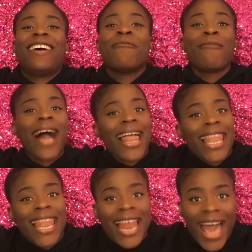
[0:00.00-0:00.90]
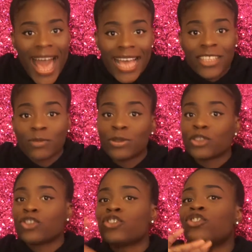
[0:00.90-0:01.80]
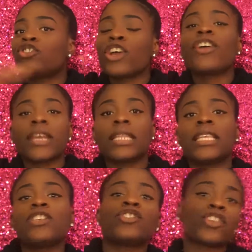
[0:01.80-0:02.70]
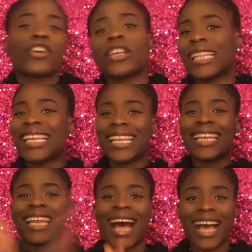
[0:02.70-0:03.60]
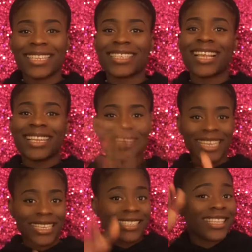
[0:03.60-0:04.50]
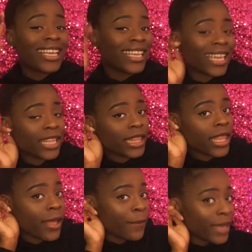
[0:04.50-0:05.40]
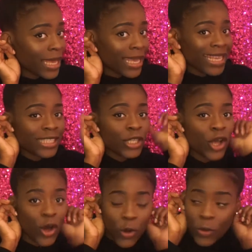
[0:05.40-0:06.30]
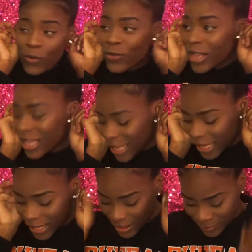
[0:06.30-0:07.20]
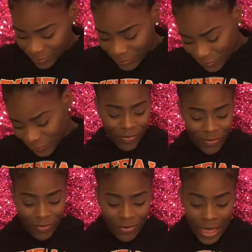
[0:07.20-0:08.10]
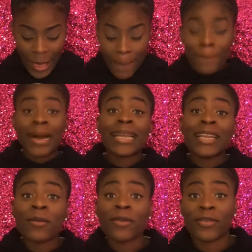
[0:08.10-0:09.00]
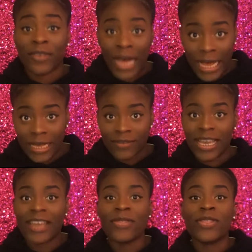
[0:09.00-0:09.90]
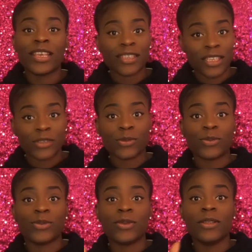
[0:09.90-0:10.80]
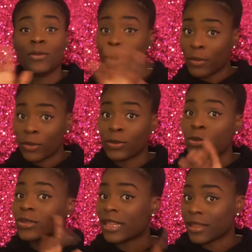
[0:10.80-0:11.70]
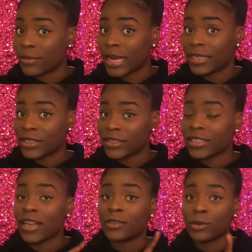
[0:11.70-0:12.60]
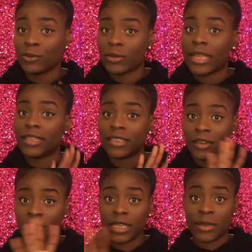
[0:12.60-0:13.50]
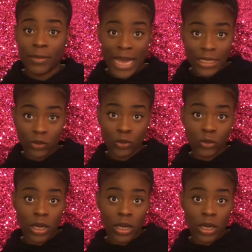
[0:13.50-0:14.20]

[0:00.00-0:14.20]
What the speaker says: my last, but certainly not least, get them ears over here. My number 5, and this is, you remember when we was at the minors and I told you that it's going to relate back to